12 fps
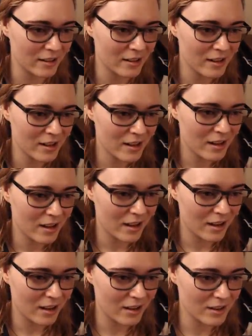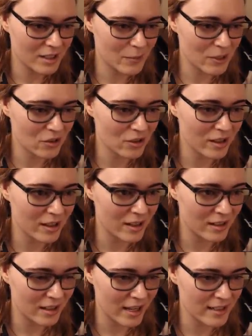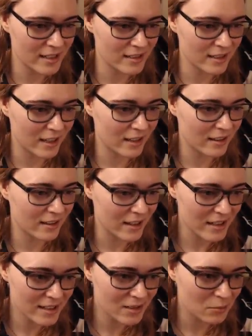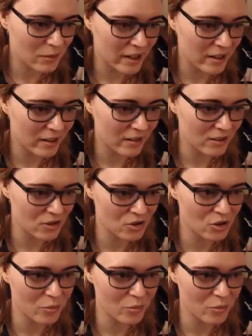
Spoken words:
and especially in cases like this, where there's